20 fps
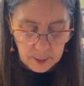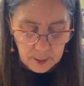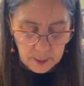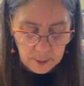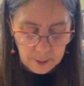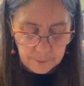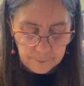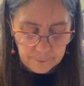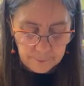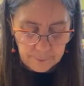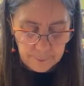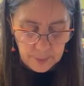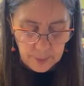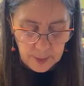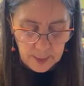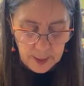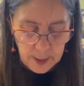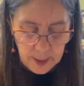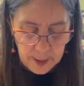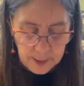of
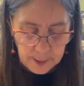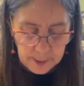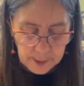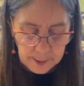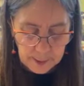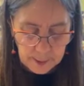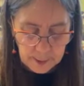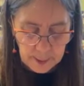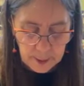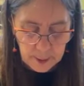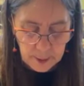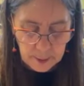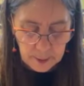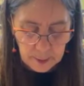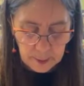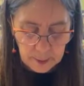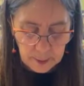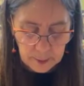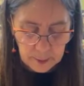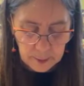an ice
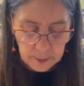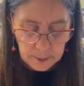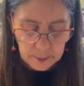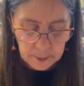color.